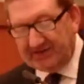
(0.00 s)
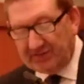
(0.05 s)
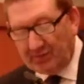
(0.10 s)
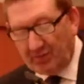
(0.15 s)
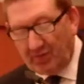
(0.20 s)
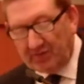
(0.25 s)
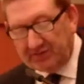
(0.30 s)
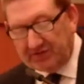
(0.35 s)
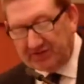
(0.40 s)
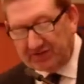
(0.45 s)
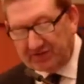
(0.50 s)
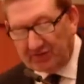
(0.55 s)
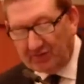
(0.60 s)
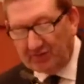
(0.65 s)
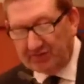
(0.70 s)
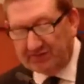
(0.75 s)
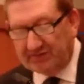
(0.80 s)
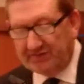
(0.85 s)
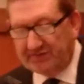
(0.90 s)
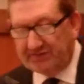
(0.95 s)
to what
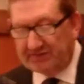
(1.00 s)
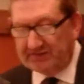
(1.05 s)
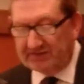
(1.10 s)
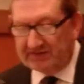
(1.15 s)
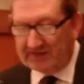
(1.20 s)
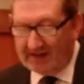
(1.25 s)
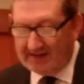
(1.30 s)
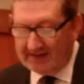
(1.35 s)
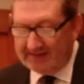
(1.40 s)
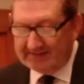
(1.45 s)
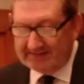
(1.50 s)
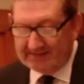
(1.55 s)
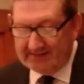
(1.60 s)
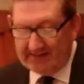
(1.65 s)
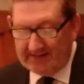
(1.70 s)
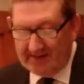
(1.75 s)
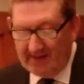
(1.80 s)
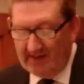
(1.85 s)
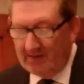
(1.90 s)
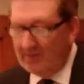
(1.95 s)
sort of society
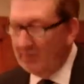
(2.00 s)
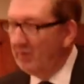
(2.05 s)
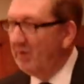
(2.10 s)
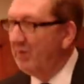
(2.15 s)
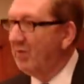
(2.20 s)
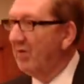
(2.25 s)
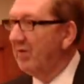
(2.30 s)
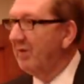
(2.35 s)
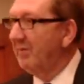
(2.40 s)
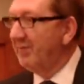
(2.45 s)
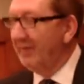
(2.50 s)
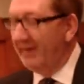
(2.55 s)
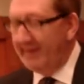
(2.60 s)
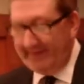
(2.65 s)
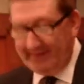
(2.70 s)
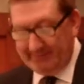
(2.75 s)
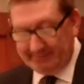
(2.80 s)
we want to be.